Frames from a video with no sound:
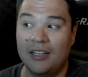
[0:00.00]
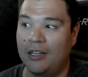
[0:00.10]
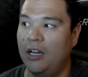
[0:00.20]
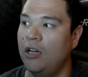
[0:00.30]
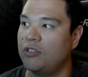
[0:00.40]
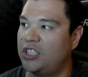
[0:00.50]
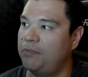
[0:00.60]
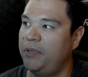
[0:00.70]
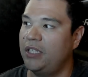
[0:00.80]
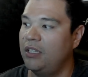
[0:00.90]
Oh,
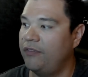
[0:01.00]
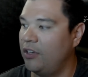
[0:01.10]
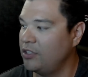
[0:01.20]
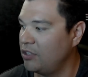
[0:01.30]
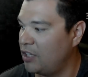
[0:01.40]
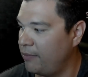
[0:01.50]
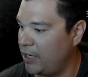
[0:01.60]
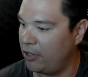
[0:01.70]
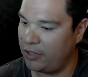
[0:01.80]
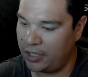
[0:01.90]
speaking of also coming
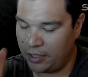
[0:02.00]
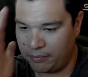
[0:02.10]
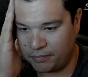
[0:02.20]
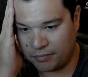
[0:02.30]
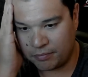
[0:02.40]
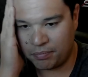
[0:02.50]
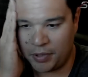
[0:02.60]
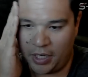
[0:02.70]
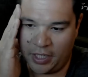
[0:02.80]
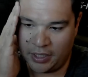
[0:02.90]
out,
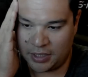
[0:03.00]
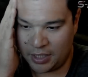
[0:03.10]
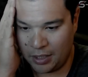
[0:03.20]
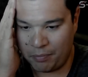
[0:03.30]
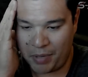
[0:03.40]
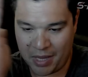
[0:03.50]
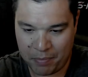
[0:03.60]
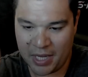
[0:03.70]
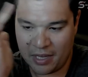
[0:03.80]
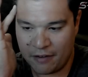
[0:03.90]
it's going to
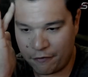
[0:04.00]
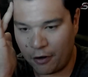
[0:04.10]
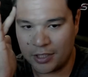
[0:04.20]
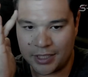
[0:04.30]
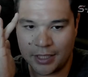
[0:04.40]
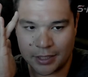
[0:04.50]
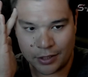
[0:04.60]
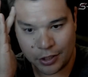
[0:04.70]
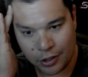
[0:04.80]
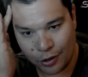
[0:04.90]
be in fall season
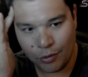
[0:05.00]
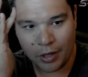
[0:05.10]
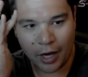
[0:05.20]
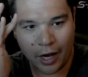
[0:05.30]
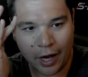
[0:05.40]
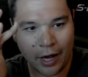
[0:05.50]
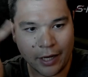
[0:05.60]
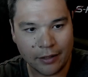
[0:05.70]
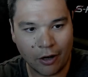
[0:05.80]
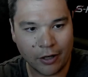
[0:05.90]
2,
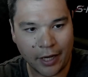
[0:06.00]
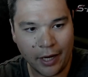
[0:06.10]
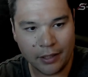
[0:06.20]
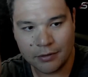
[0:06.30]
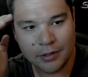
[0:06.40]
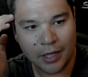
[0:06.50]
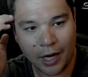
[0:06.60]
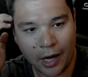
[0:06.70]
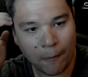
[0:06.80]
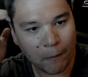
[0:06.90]
Arcane.
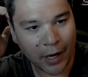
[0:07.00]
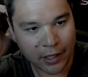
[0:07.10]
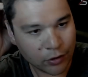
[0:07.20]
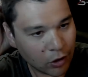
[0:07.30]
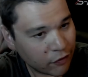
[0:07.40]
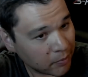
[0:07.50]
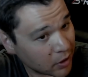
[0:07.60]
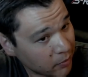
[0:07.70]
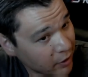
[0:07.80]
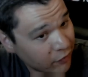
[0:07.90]
I don't know if I'm going
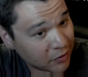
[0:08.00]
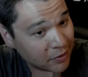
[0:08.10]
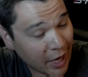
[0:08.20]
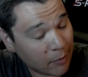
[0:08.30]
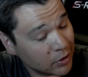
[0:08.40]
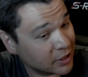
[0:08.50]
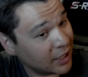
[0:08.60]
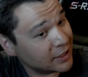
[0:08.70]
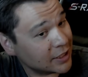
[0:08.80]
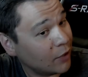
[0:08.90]
to be even able to
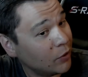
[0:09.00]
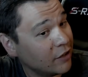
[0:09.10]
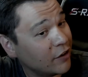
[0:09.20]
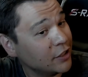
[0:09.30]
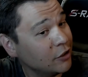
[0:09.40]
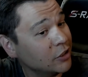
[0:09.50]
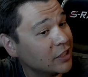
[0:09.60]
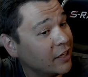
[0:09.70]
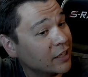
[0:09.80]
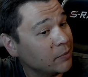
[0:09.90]
touch that one. If I do, it's
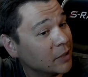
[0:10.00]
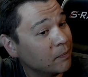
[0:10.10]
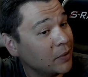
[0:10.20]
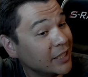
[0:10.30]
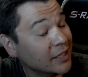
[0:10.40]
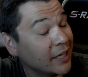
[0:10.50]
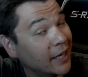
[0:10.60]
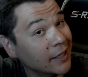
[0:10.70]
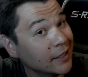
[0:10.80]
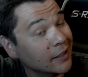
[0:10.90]
going to have to be completely
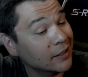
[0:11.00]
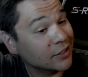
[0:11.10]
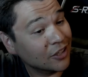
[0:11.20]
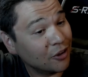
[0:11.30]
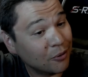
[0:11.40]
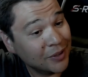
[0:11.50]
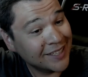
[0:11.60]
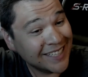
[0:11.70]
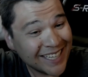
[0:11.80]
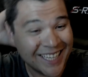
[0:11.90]
edited. So,
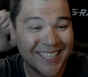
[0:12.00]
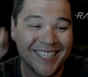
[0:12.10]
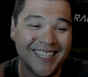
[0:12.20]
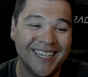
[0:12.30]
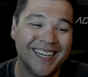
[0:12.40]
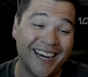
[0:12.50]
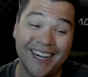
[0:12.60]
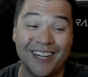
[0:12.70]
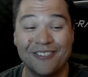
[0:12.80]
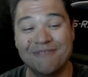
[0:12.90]
I
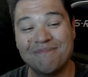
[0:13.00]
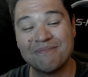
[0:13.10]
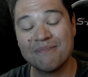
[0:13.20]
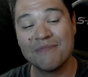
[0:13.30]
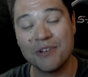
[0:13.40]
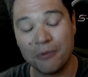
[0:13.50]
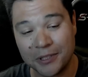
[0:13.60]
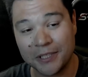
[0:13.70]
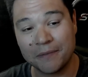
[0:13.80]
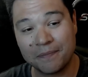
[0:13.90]
don't know. We'll
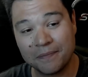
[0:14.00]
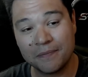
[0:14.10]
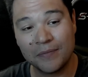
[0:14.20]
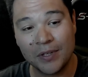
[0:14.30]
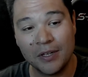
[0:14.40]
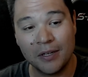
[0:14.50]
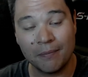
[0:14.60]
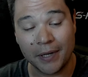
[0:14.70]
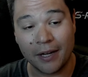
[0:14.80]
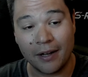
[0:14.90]
see.
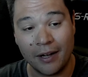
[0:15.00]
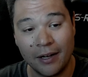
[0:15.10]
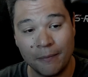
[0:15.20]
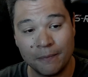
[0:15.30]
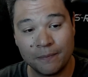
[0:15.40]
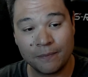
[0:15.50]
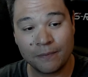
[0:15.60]
But yeah, I'm